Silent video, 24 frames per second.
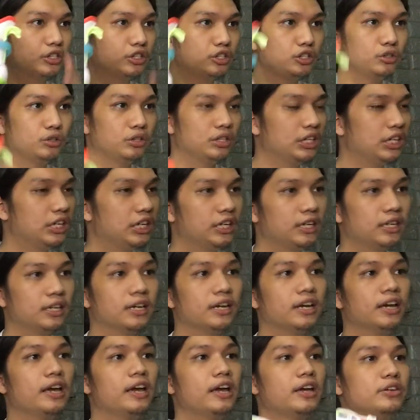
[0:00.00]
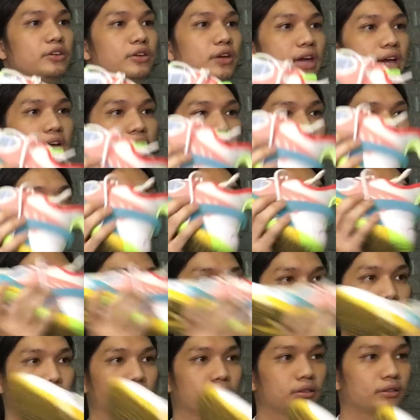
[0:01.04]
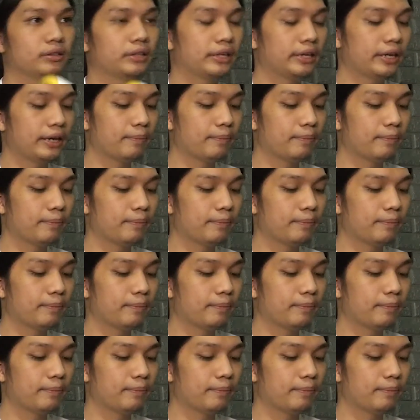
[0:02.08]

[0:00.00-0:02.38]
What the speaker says: that you need. It has the cushion